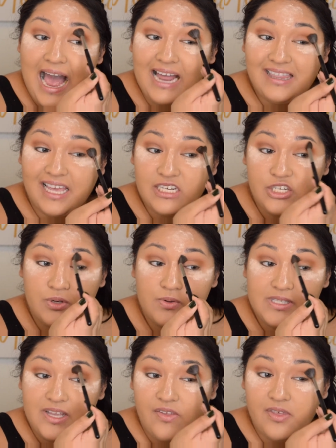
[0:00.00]
they do
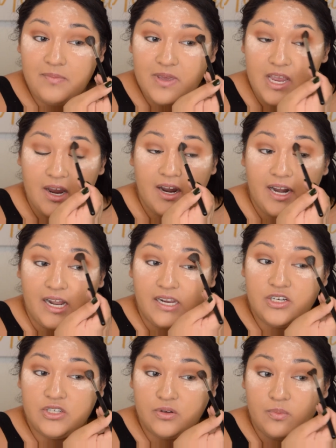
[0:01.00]
sell them here, and I
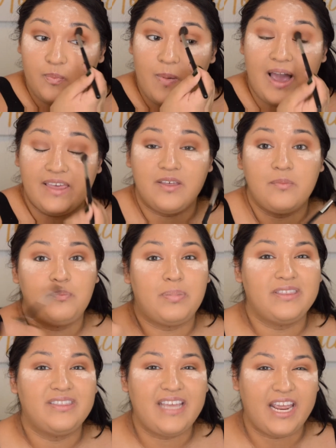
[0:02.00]
do buy them,
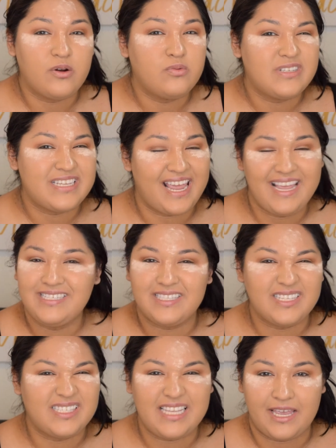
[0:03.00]
but they don't taste
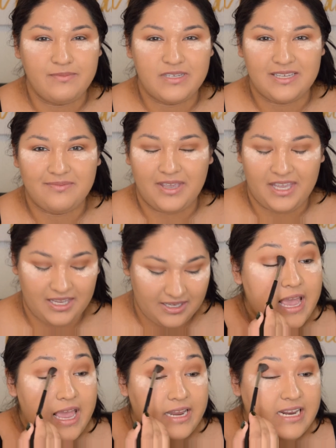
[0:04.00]
the same to me.
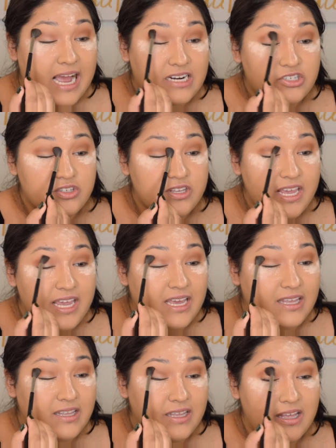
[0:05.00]
And
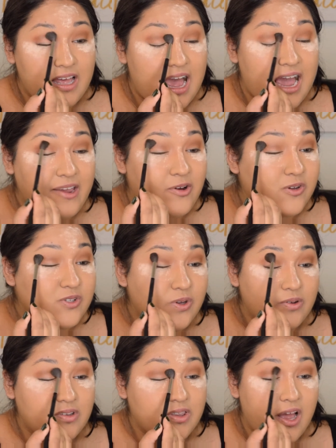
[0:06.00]
actually, I
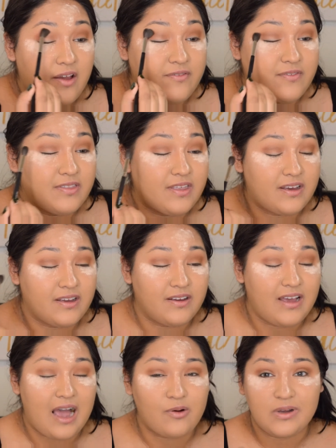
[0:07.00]
also love
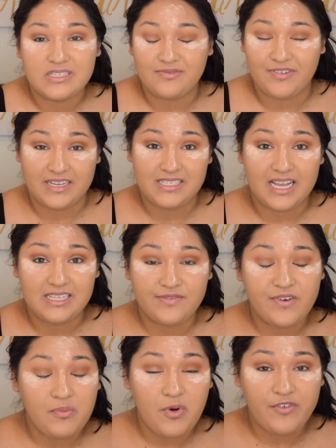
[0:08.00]
the aguas frescas
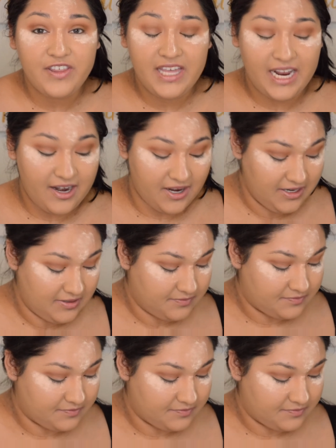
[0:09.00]
from over there.